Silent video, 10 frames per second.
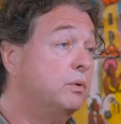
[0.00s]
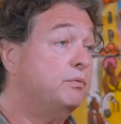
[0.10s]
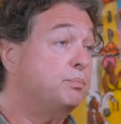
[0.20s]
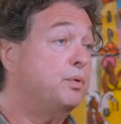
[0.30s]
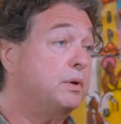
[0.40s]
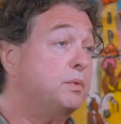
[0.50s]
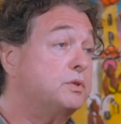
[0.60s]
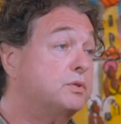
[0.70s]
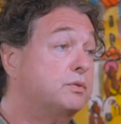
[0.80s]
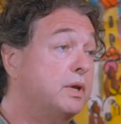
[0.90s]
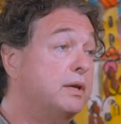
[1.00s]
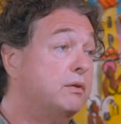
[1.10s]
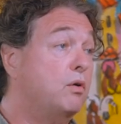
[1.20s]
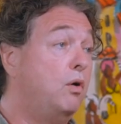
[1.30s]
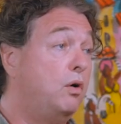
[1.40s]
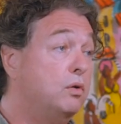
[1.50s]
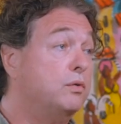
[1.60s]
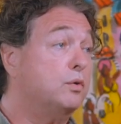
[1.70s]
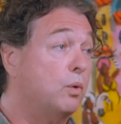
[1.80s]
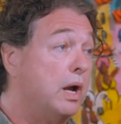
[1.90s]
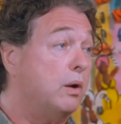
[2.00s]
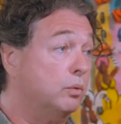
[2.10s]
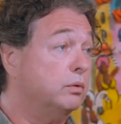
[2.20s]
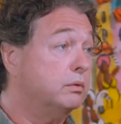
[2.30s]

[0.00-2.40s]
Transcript: We've pretty much taken all the ground.